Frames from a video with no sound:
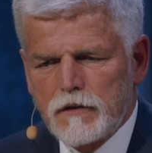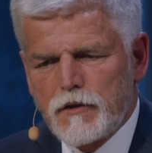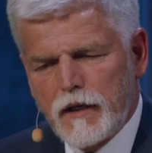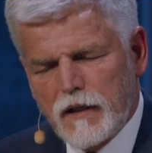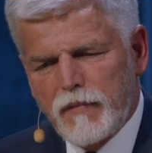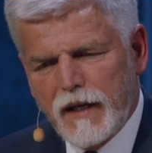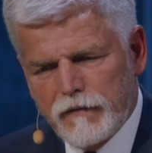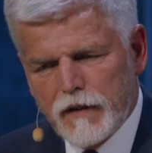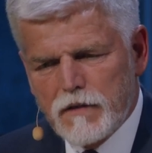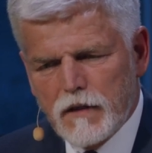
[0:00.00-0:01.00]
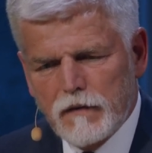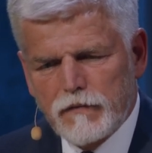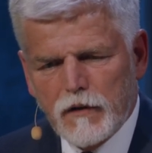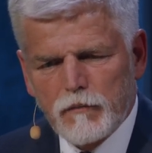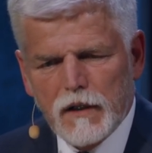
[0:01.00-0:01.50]
China benefits
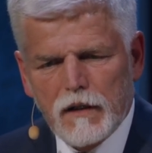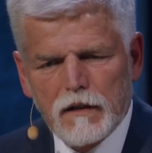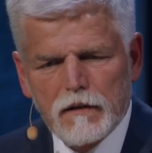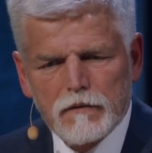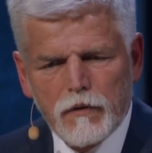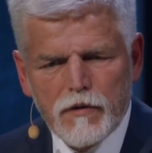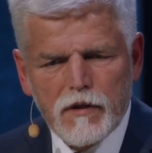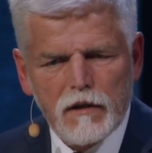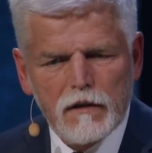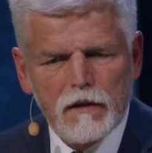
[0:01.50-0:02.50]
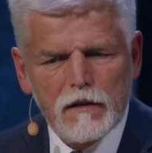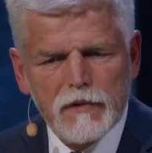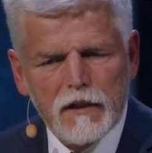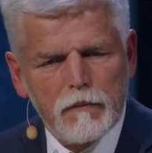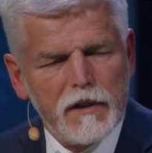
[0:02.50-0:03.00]
from Russia
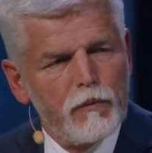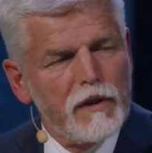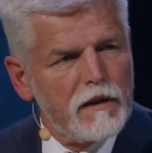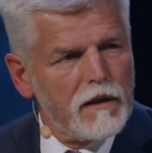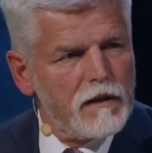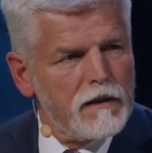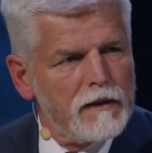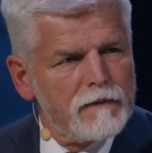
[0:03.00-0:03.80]
becoming weaker.